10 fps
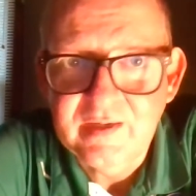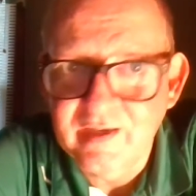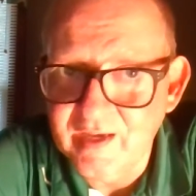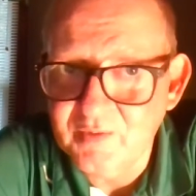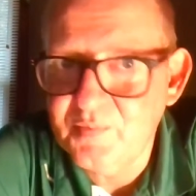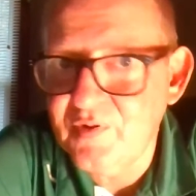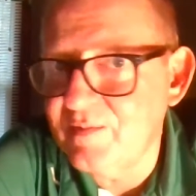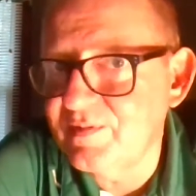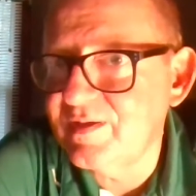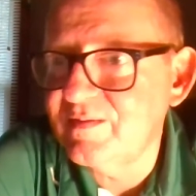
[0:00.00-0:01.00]
We'll
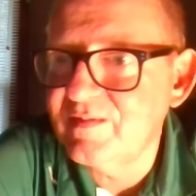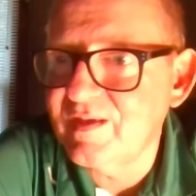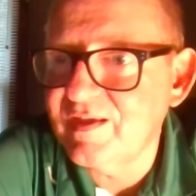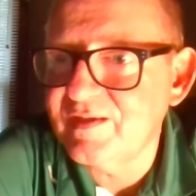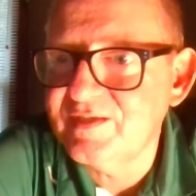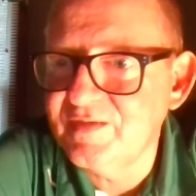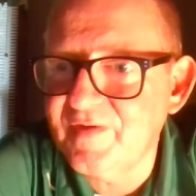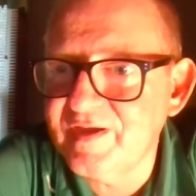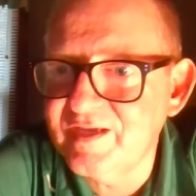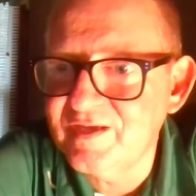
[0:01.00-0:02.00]
probably see if
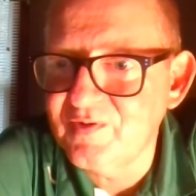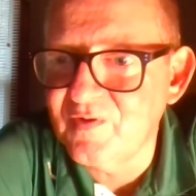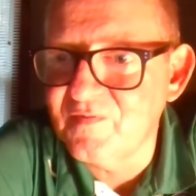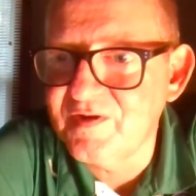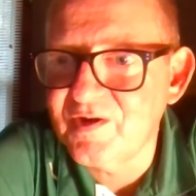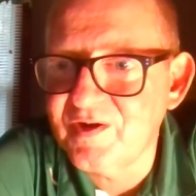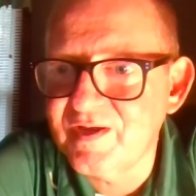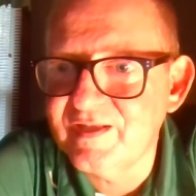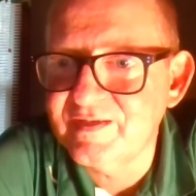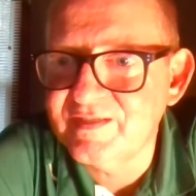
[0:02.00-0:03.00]
I get you over here
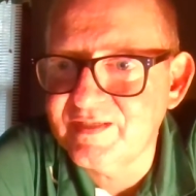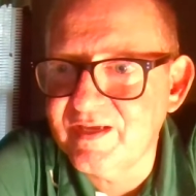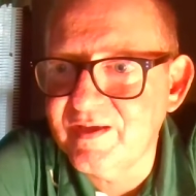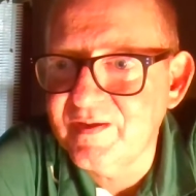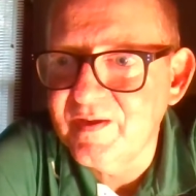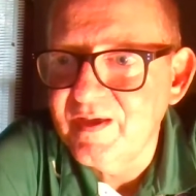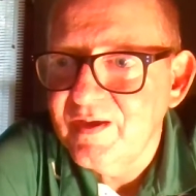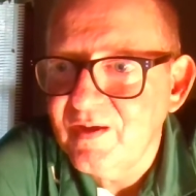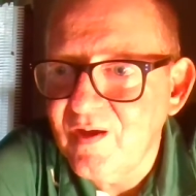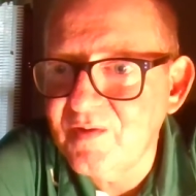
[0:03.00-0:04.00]
again to see
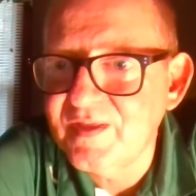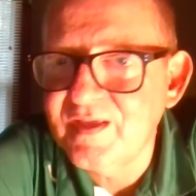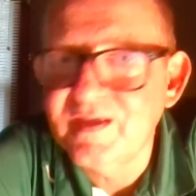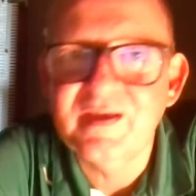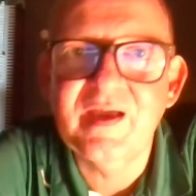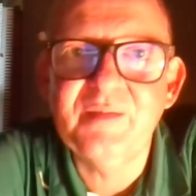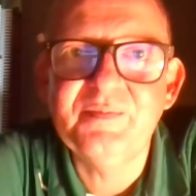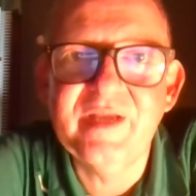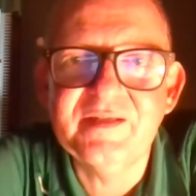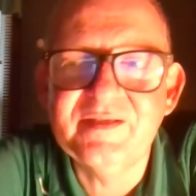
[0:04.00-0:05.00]
all the
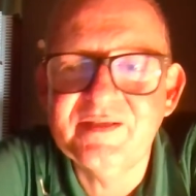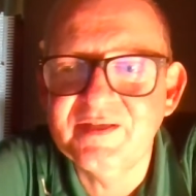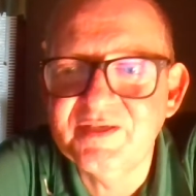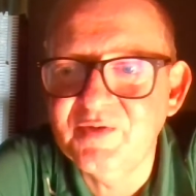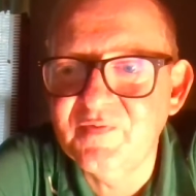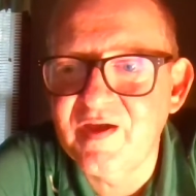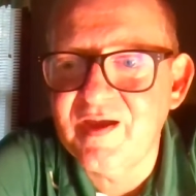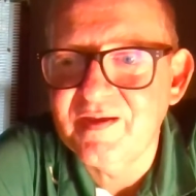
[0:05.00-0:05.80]
updates since you've